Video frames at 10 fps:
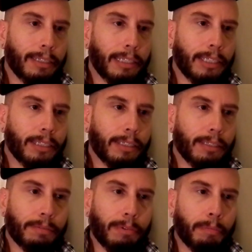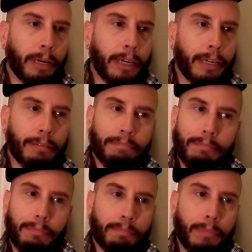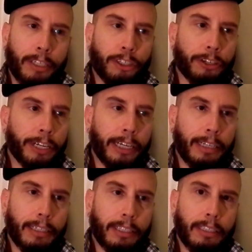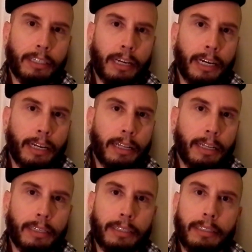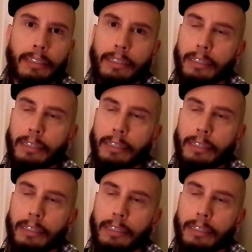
that's when my journey into denial and